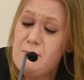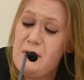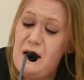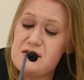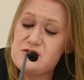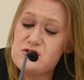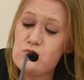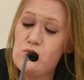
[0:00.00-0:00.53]

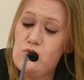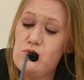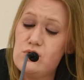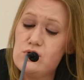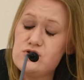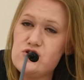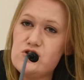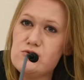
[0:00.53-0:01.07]
had to
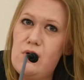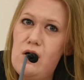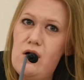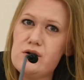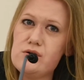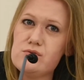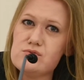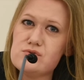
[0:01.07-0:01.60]
walk 2
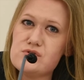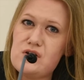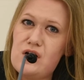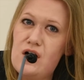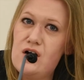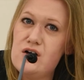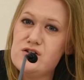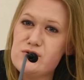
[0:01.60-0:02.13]
miles
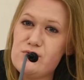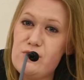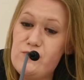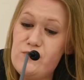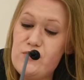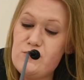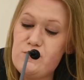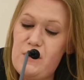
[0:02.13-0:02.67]
to a
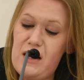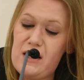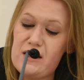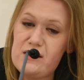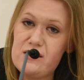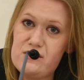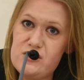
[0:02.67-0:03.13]
food bank.